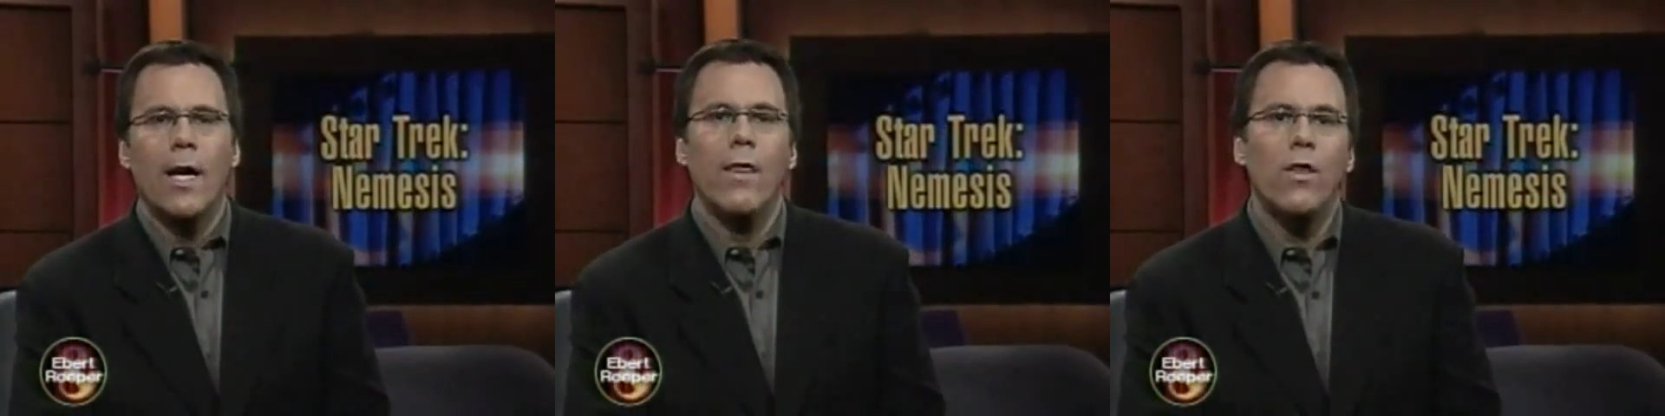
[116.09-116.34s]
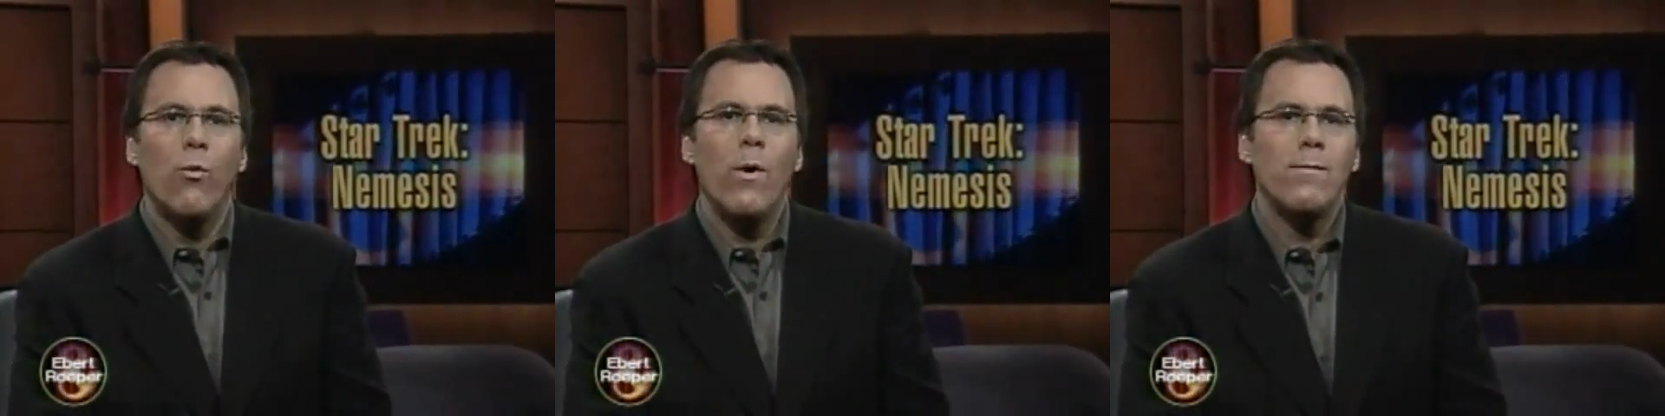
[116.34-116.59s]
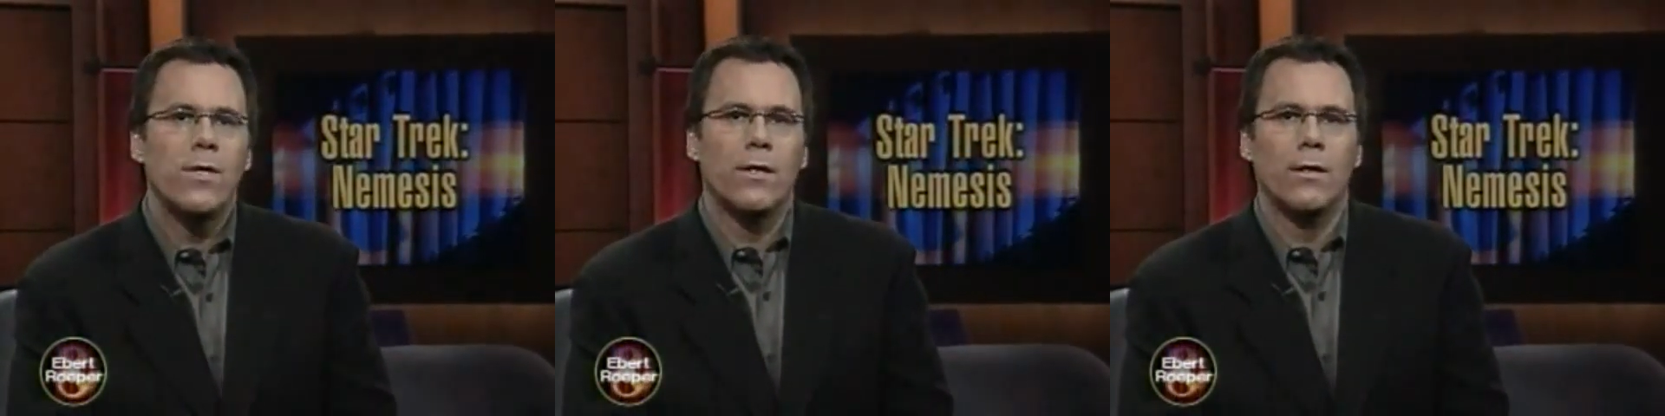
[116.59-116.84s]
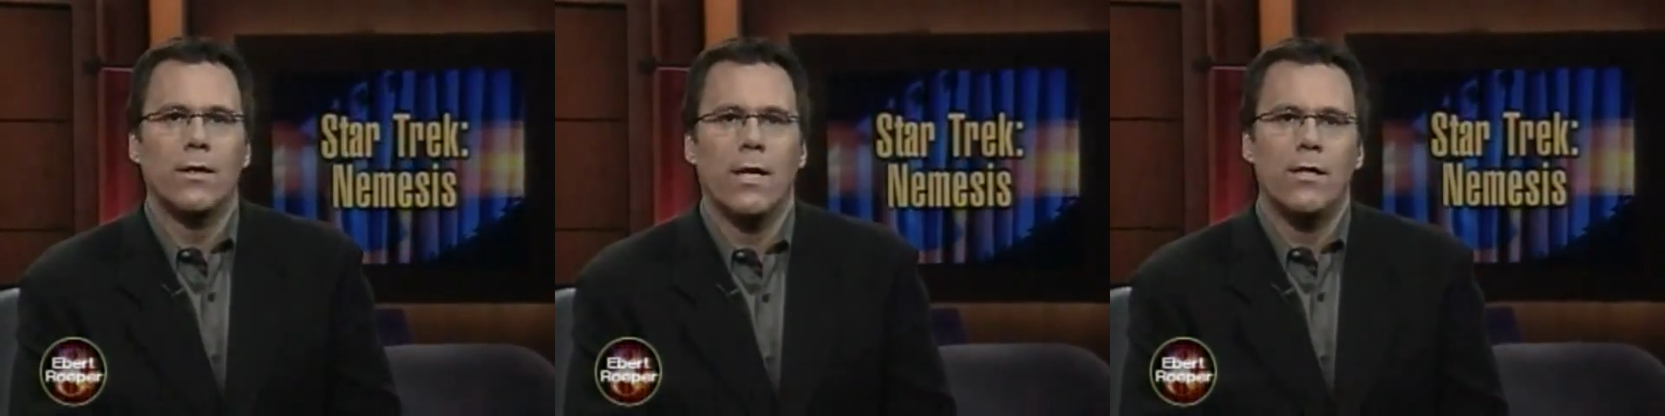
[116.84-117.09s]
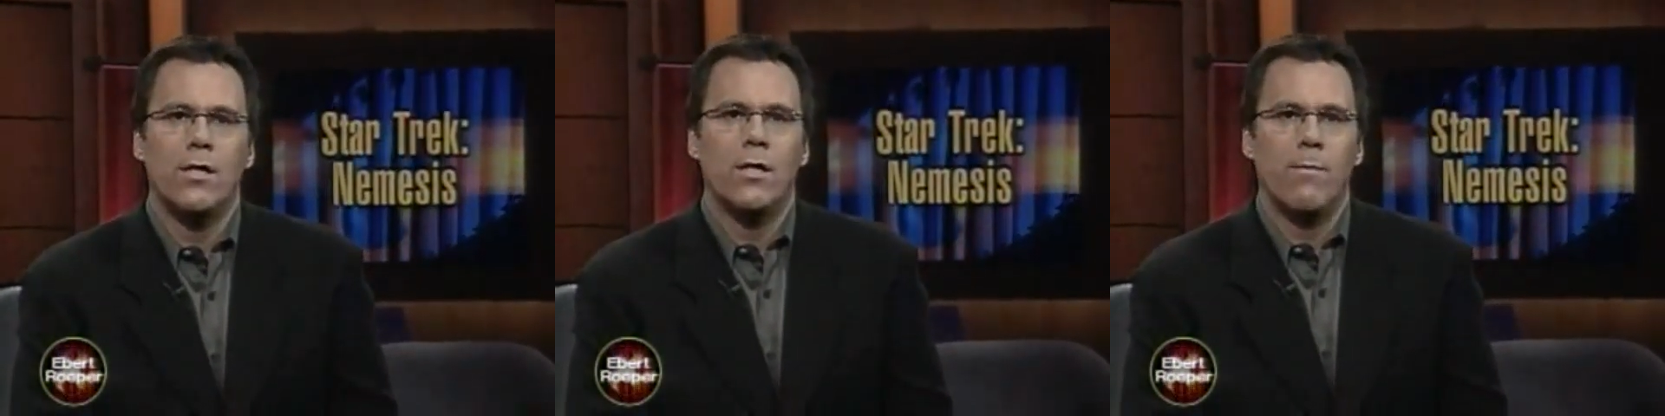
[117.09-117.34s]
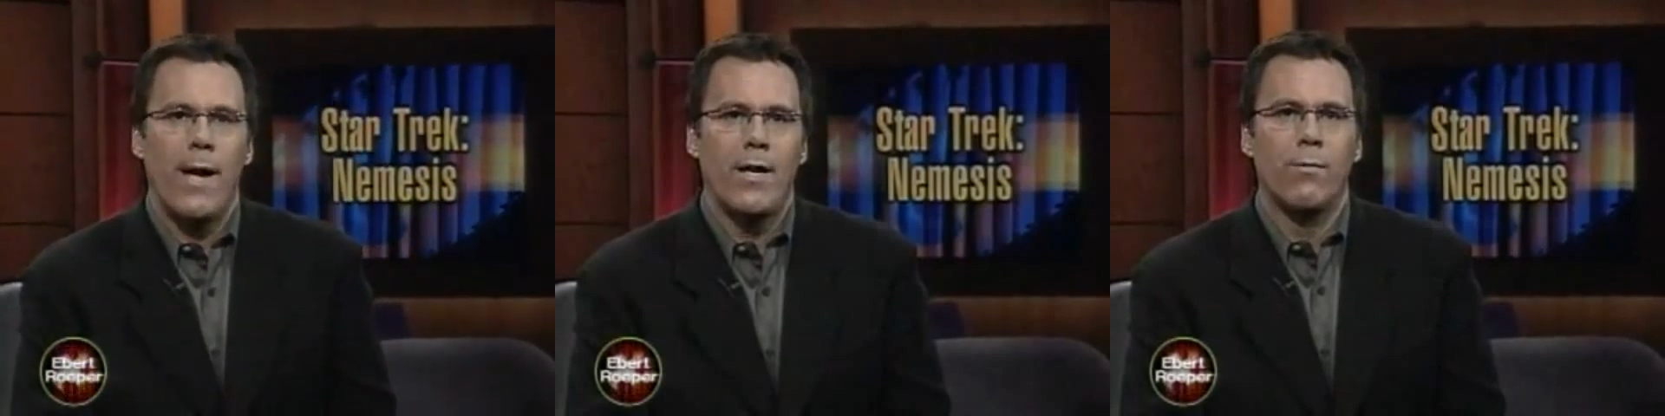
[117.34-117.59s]
and the whimsical touches
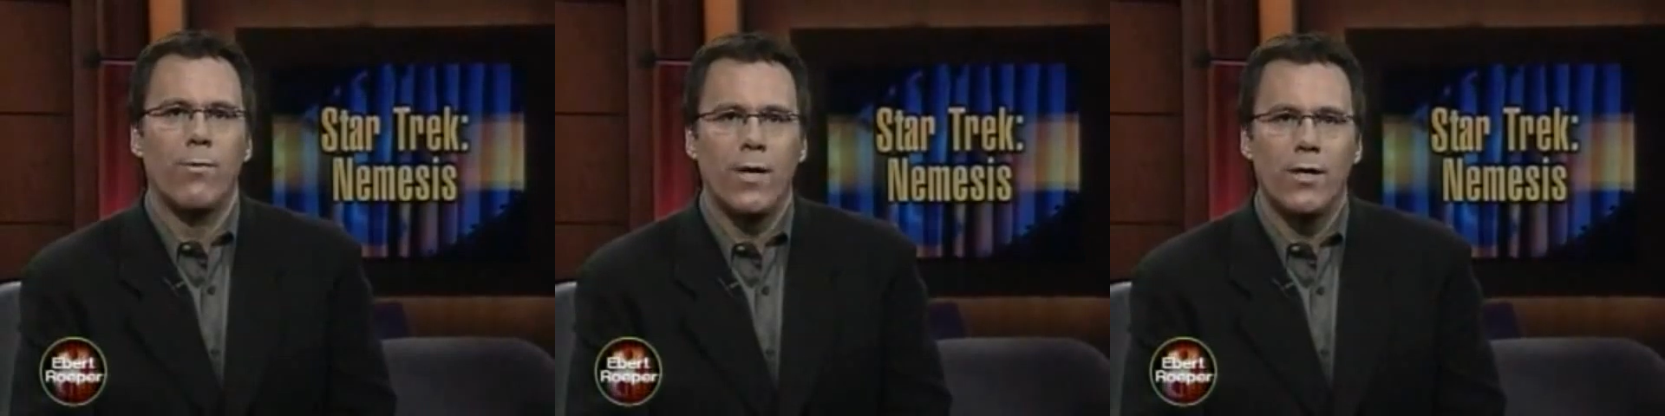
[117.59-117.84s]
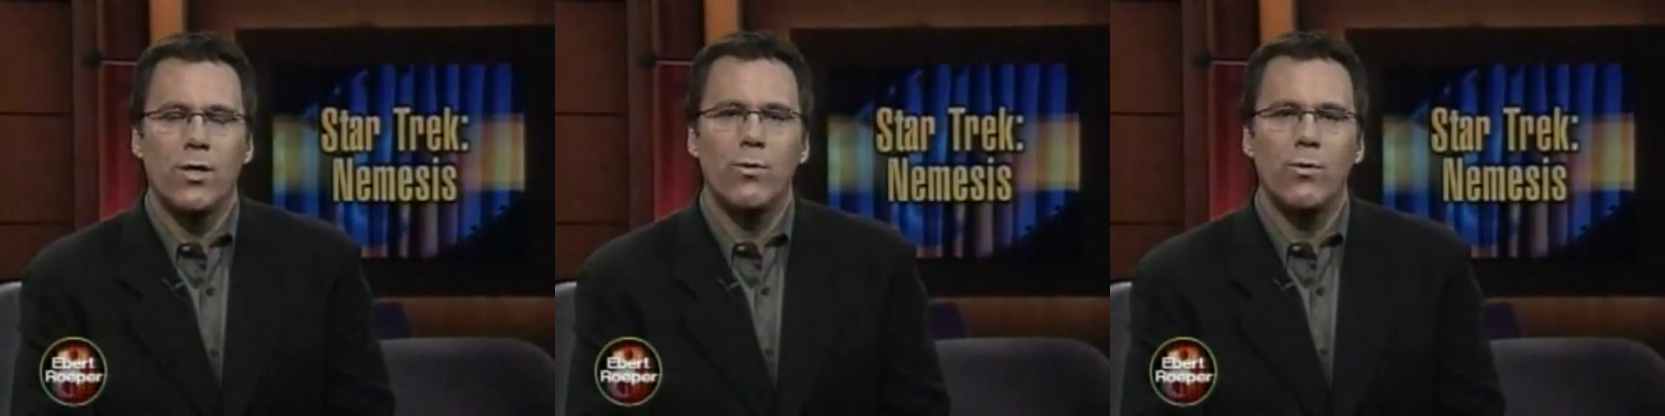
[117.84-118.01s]
Spiner brings